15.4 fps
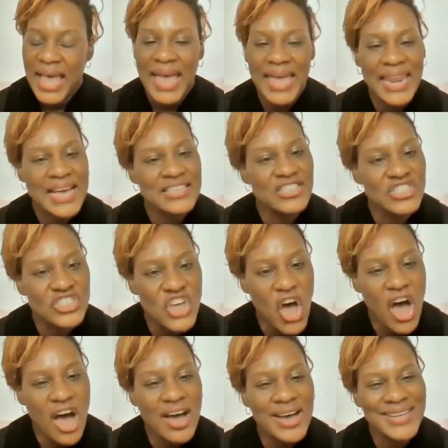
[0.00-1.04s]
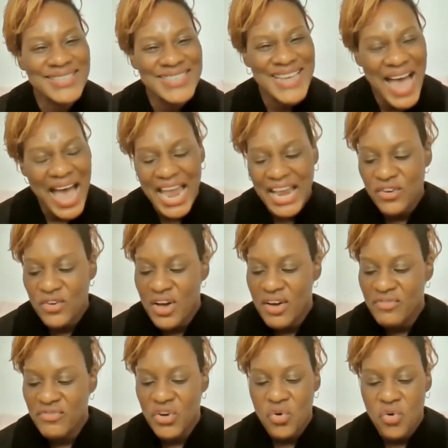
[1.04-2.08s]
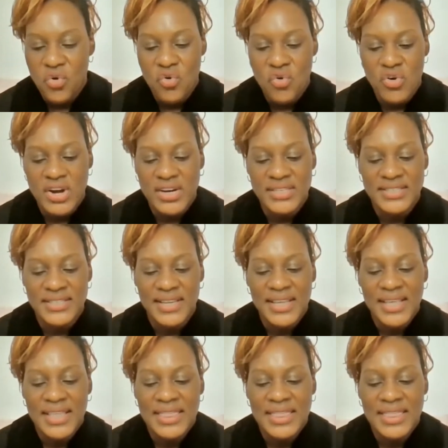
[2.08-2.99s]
and I saw a title of a course